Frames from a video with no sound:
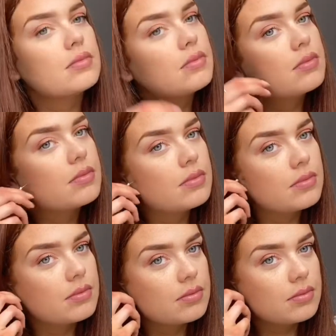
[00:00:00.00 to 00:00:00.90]

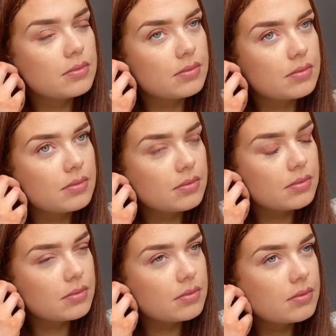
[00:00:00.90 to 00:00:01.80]

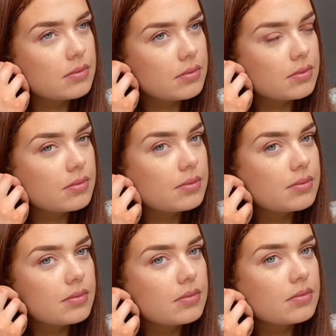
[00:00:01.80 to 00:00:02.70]

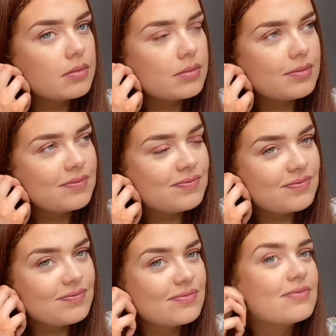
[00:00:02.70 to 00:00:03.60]

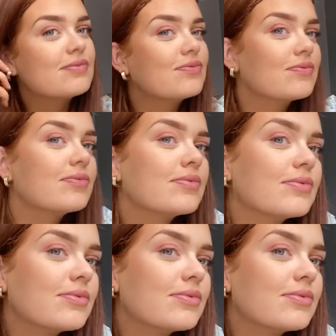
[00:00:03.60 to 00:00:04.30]
Nobody speaks.